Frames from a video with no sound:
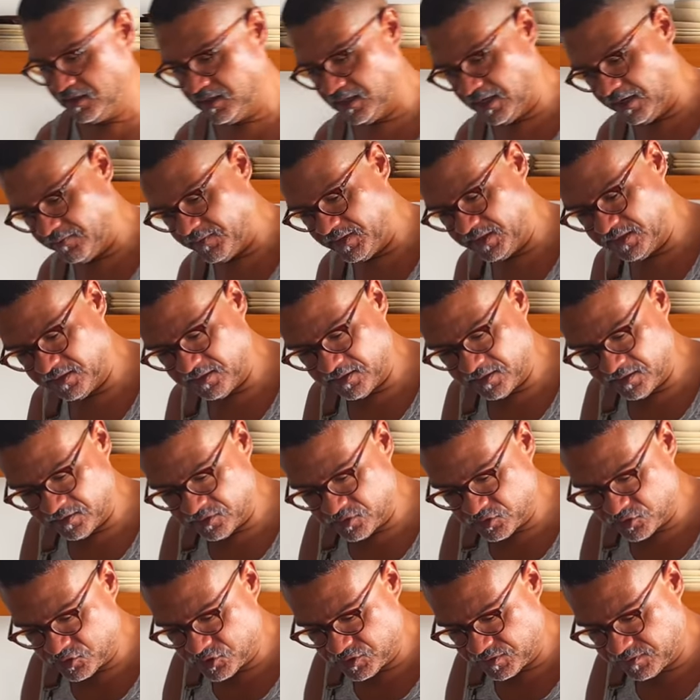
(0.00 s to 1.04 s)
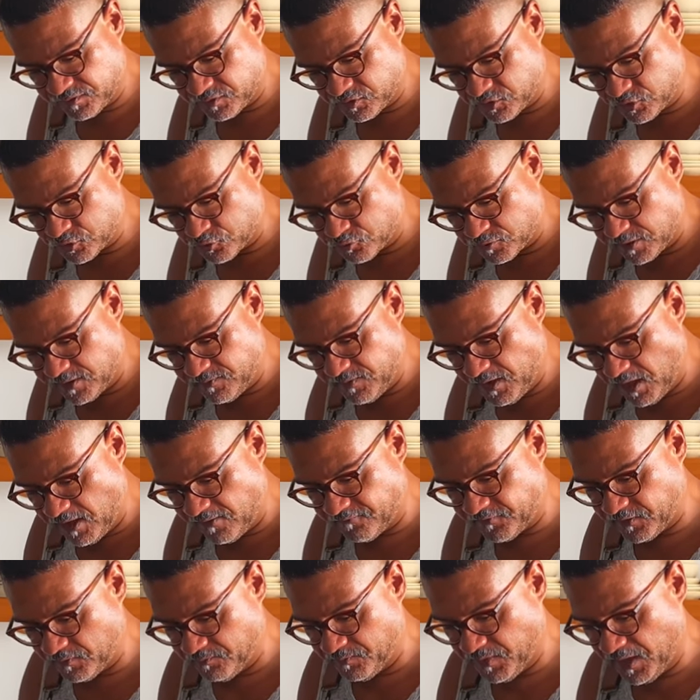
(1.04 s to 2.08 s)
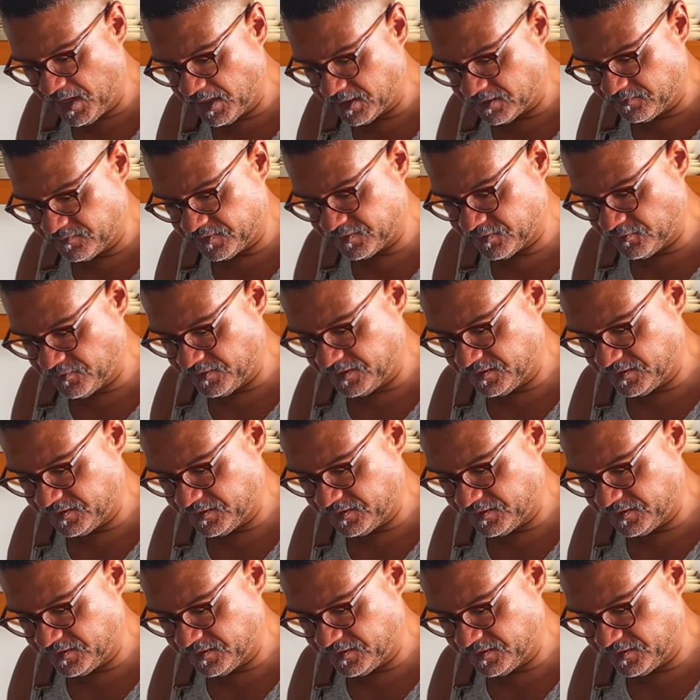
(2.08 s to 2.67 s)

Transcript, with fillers: I'm gonna just trim off the bottom so that